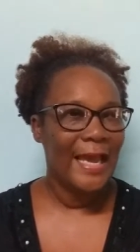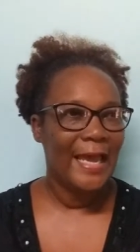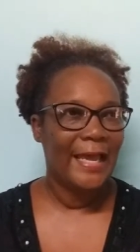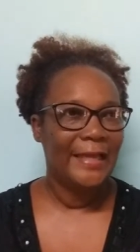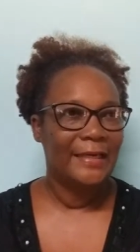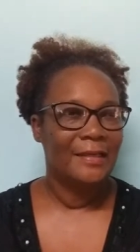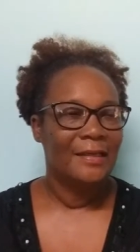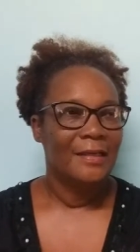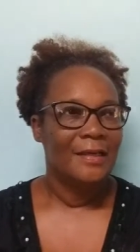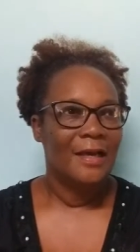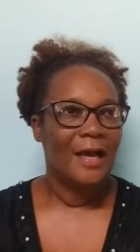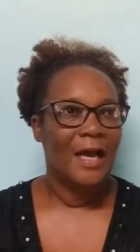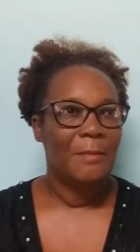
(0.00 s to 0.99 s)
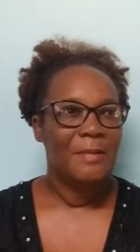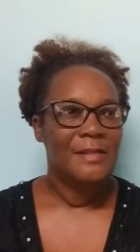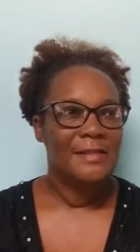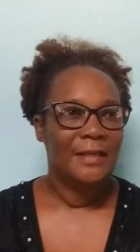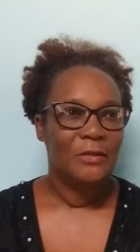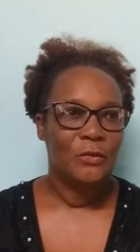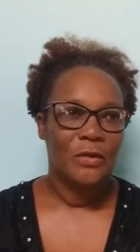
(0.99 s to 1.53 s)
And um,
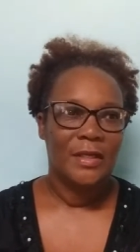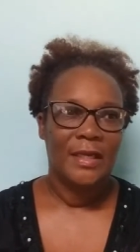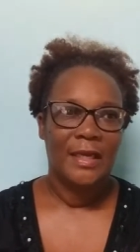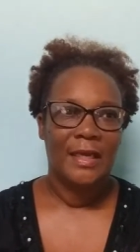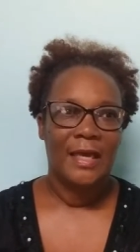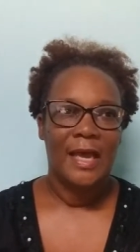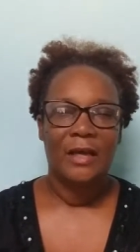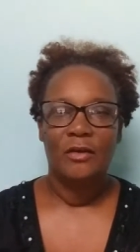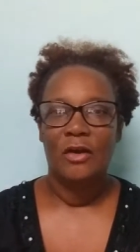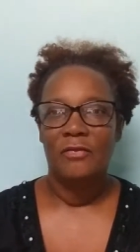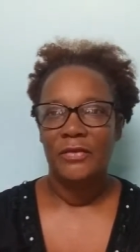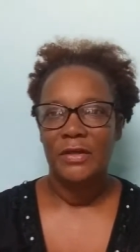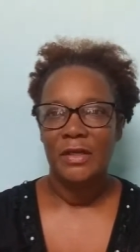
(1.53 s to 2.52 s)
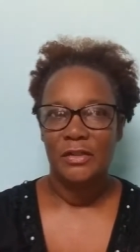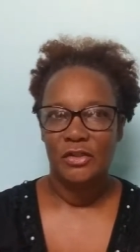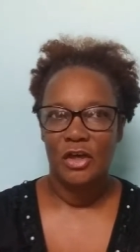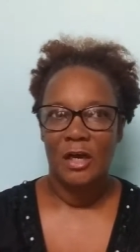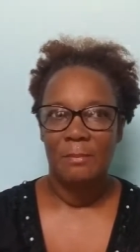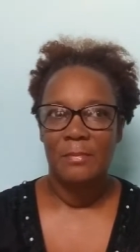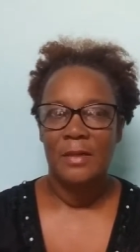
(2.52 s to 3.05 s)
he said, okay, I could offer you a
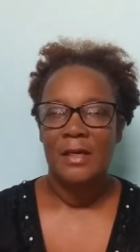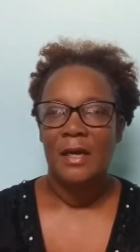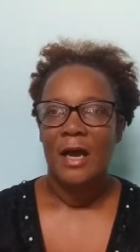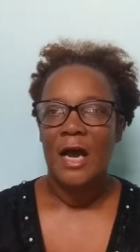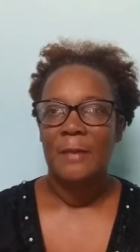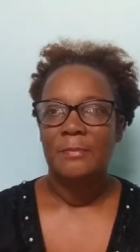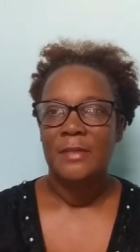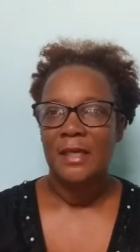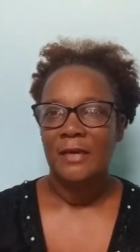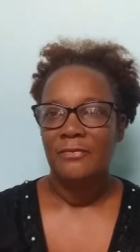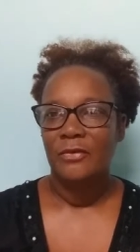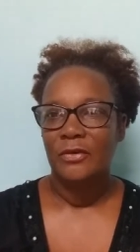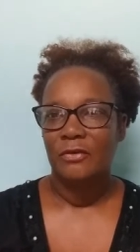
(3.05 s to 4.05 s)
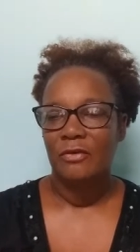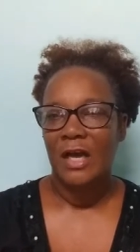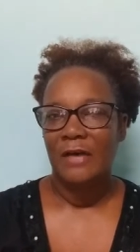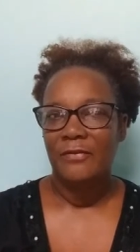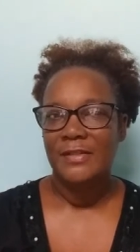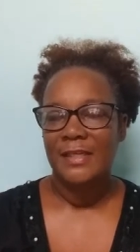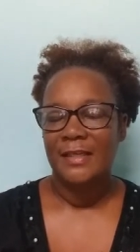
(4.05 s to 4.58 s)
job. Um, take a
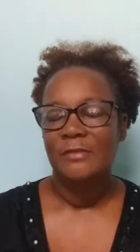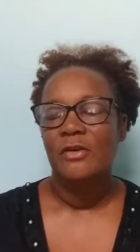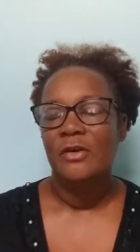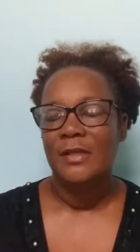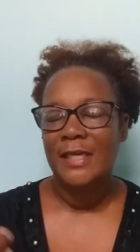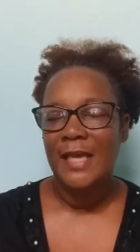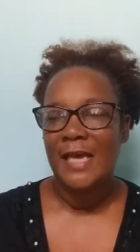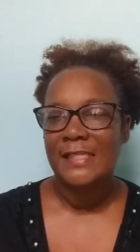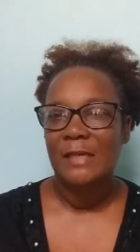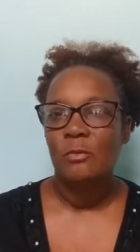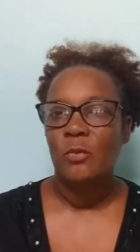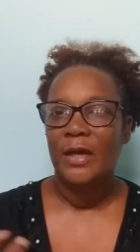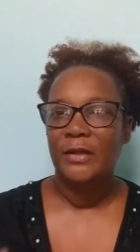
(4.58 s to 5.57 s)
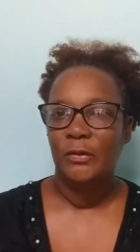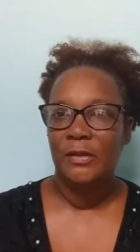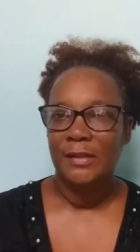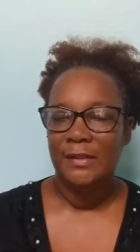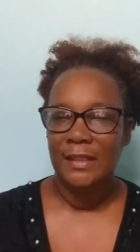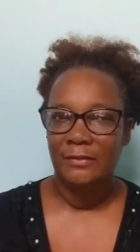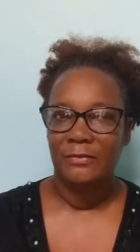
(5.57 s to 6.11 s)
photograph. He said, no, he asked him, where do
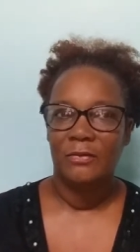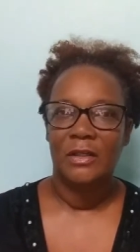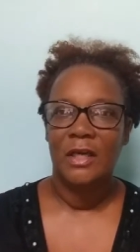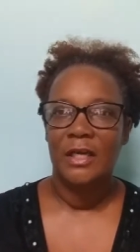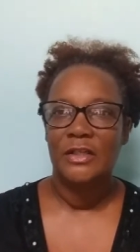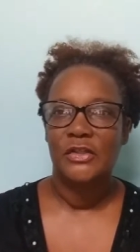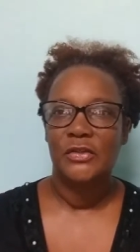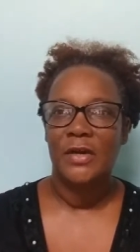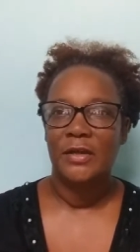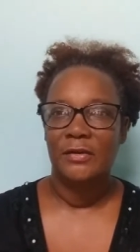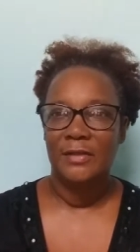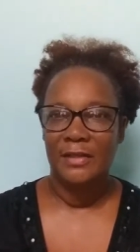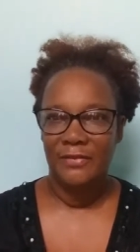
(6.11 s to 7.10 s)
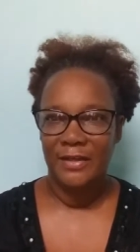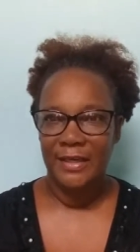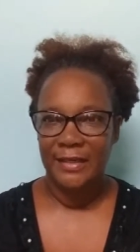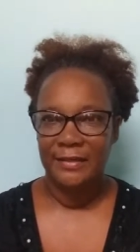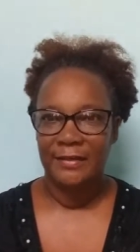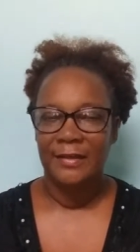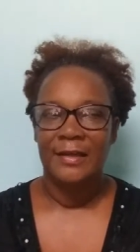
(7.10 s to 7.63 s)
you live? What country are you
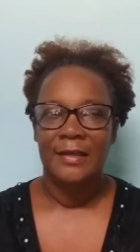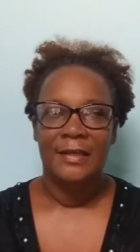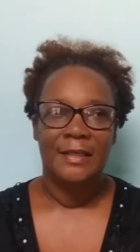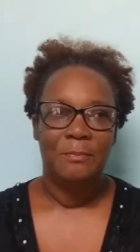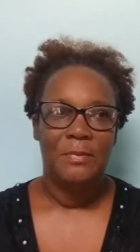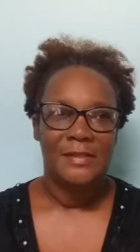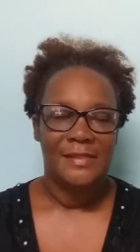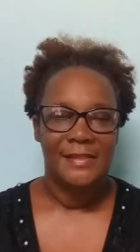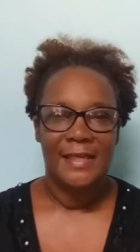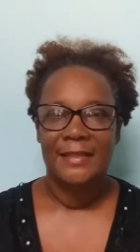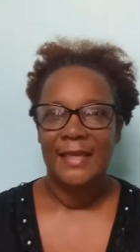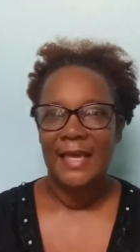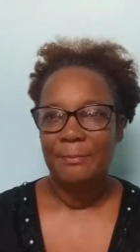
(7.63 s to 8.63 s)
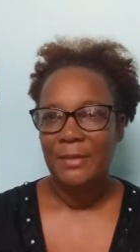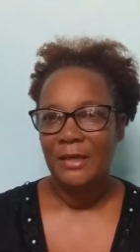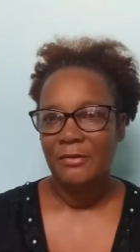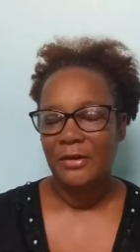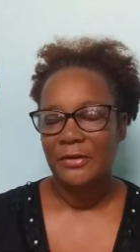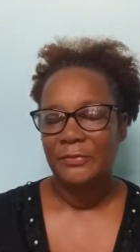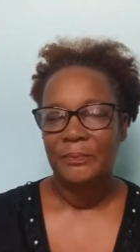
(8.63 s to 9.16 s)
living in? The person said,
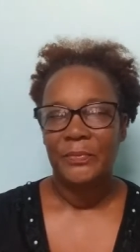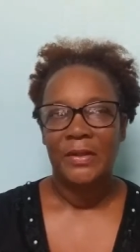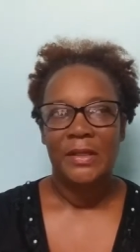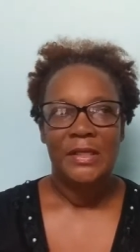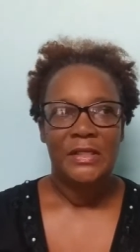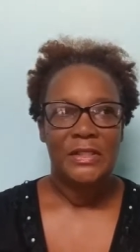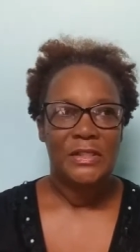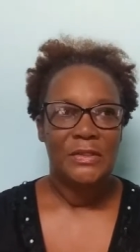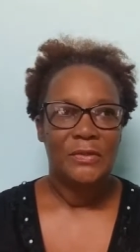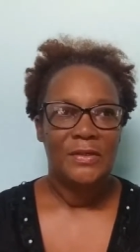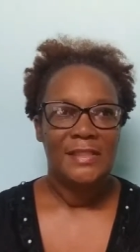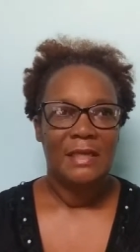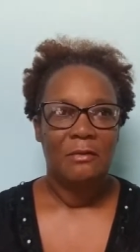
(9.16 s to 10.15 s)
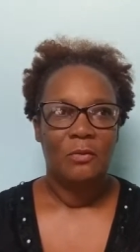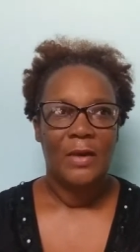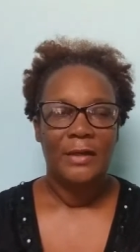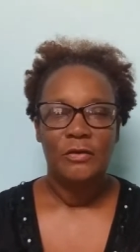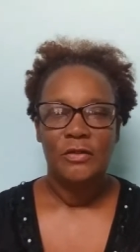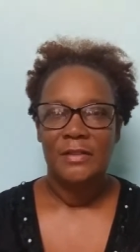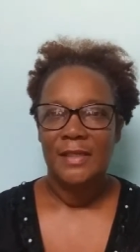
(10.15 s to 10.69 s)
Liberia. So he said,
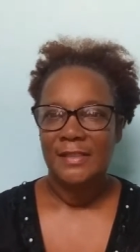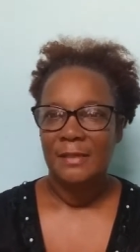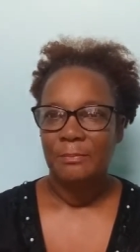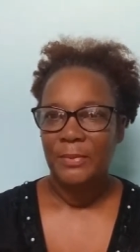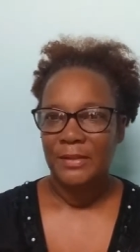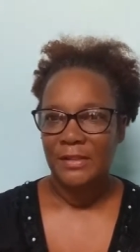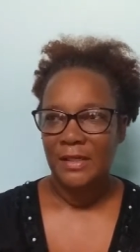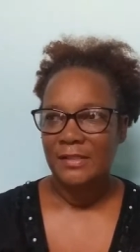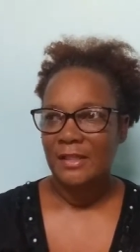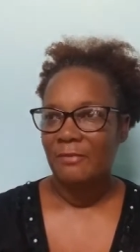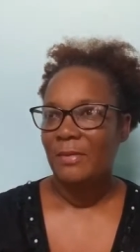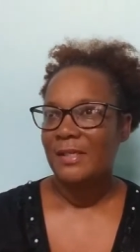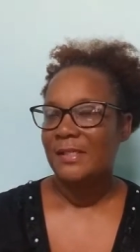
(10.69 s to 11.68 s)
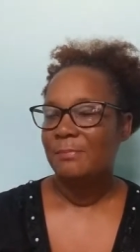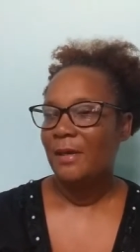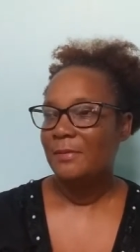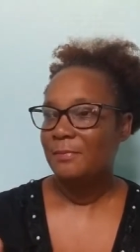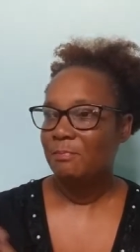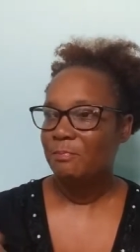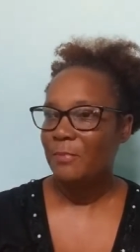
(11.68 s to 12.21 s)
why don't you take some pictures of
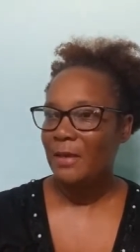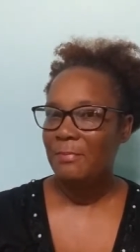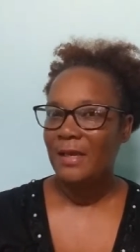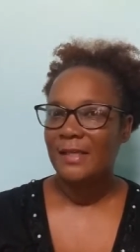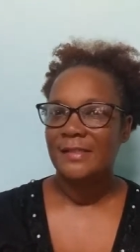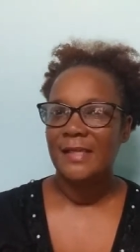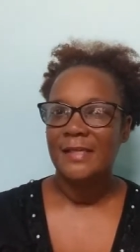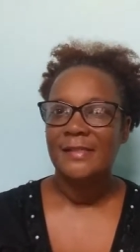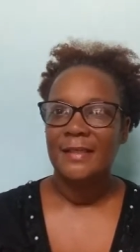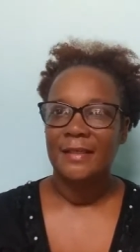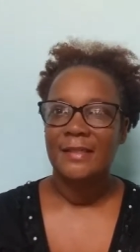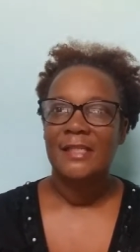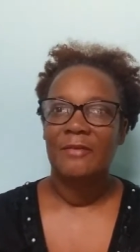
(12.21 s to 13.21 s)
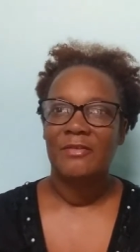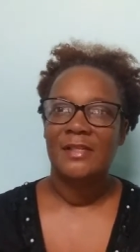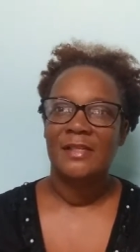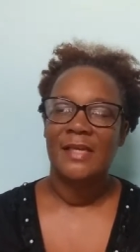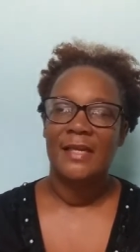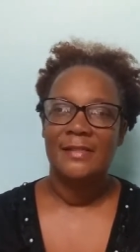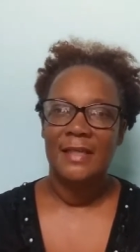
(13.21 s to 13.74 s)
maybe, maybe a sunset and
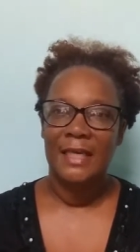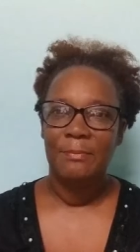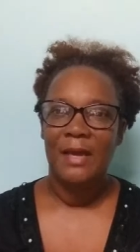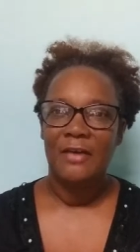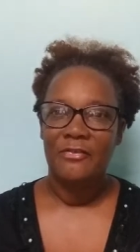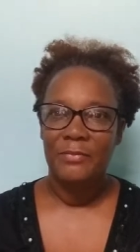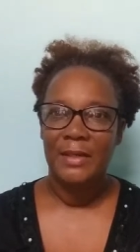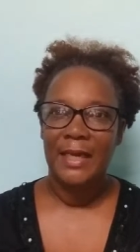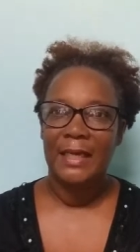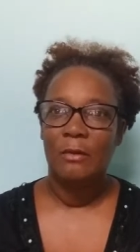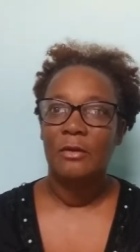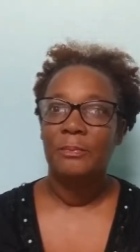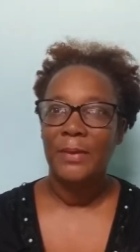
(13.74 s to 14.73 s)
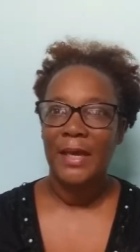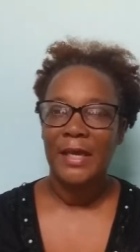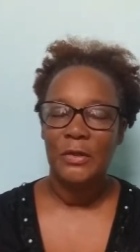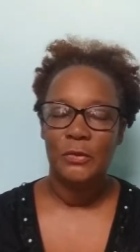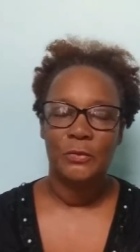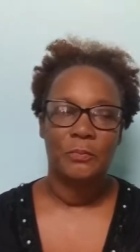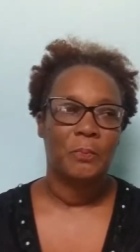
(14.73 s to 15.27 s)
stuff and send it back to me and I will
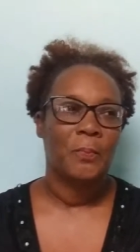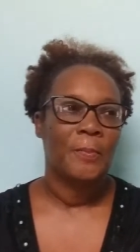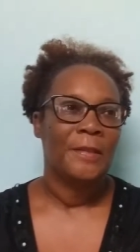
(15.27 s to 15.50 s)
pay you.